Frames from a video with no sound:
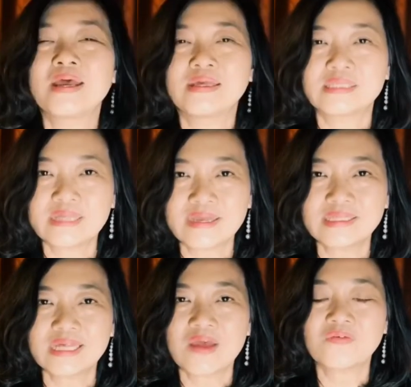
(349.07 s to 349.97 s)
stay
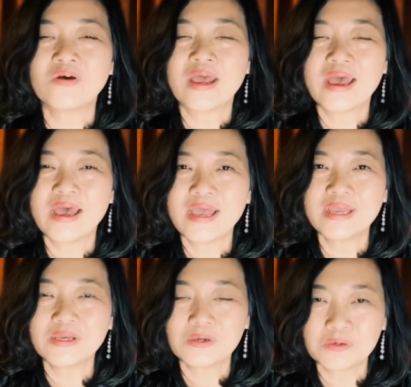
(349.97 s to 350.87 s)
safe and
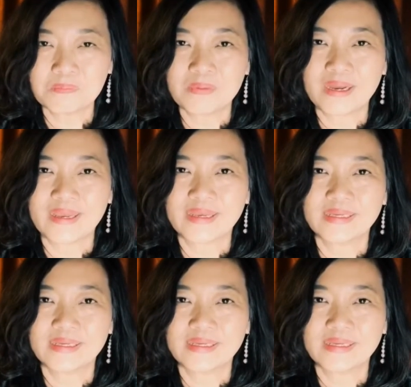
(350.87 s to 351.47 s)
goodbye.